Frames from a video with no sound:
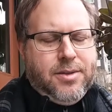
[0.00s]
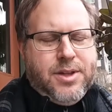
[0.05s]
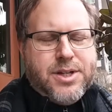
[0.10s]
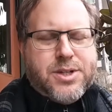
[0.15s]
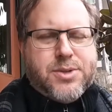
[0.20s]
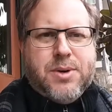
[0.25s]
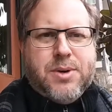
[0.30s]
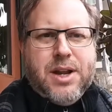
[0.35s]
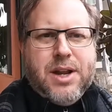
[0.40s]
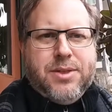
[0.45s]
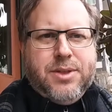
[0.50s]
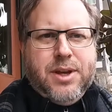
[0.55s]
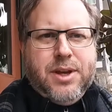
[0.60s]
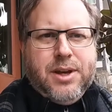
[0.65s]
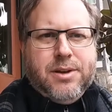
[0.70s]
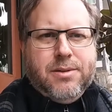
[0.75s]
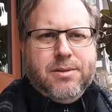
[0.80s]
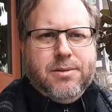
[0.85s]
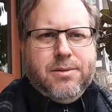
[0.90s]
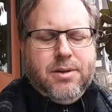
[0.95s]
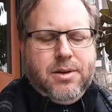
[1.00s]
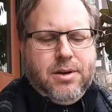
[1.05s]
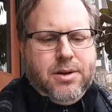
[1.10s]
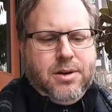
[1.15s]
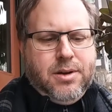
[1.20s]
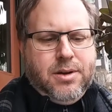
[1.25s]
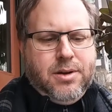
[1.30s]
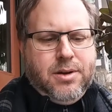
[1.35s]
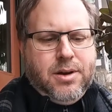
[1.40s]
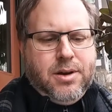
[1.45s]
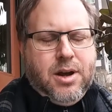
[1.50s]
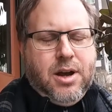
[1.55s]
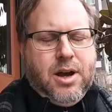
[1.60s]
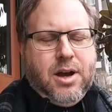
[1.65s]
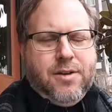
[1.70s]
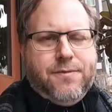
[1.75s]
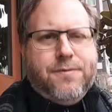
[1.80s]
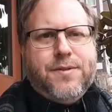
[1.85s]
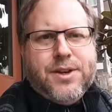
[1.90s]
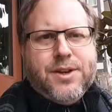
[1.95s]
this one I think
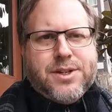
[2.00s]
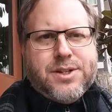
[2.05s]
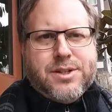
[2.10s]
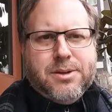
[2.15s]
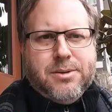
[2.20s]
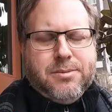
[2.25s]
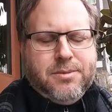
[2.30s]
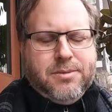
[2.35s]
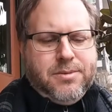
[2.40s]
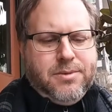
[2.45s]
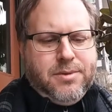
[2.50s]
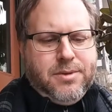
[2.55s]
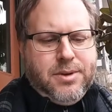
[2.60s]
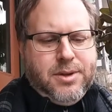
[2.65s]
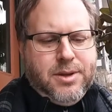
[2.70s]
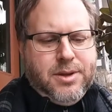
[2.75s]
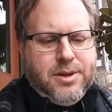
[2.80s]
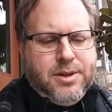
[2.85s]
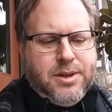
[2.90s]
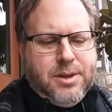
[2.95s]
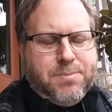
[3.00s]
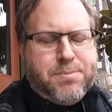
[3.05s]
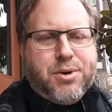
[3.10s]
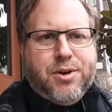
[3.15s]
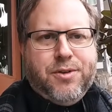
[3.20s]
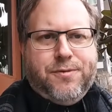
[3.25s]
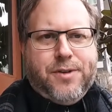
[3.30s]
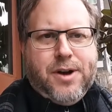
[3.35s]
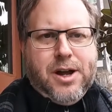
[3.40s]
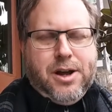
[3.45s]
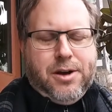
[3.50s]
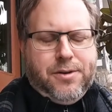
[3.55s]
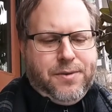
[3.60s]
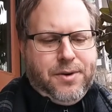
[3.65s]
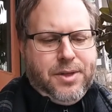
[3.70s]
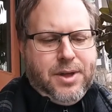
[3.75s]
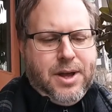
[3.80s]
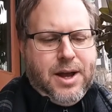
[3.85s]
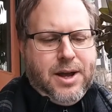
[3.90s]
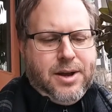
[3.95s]
fits the profile
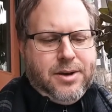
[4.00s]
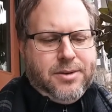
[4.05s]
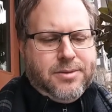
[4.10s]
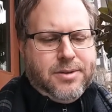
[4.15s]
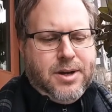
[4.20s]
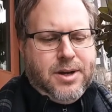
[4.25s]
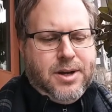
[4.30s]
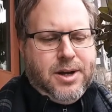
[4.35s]
for that.